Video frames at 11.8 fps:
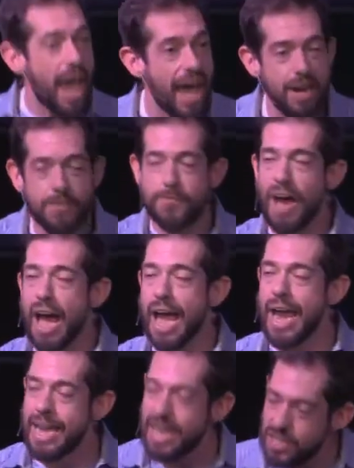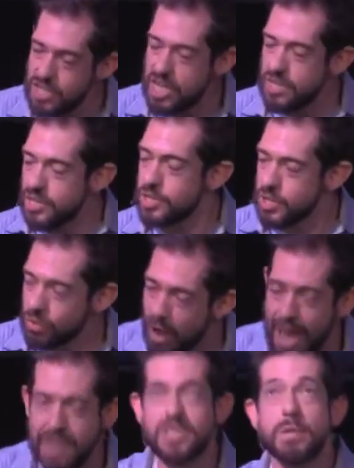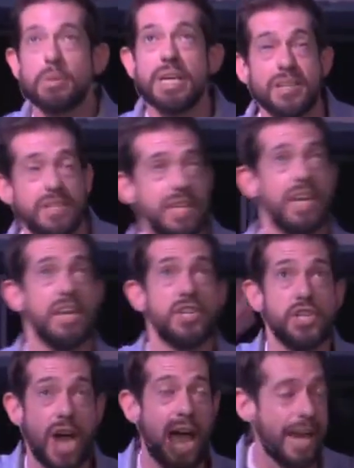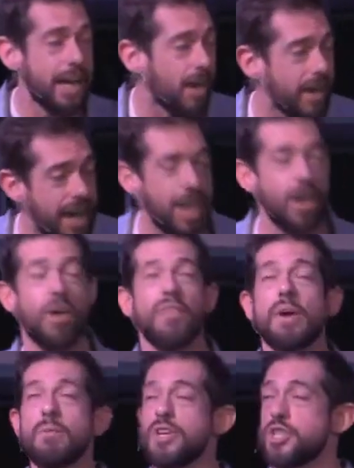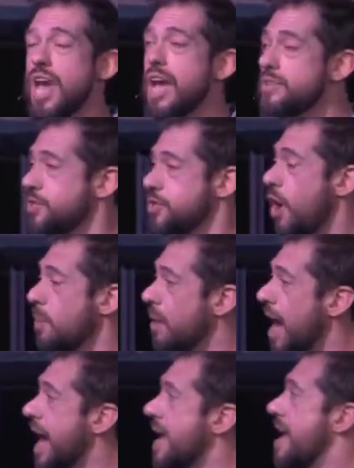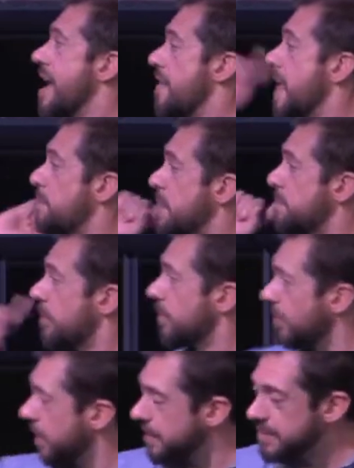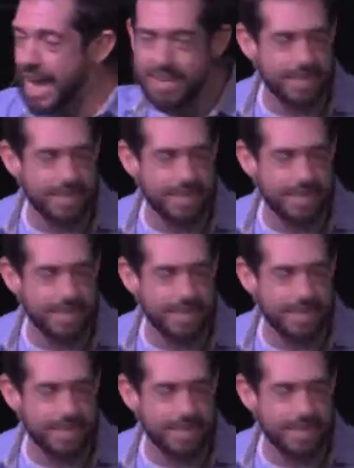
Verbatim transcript: edify Jesus Christ, to be a city shining on a hill that we shine so bright that people look at that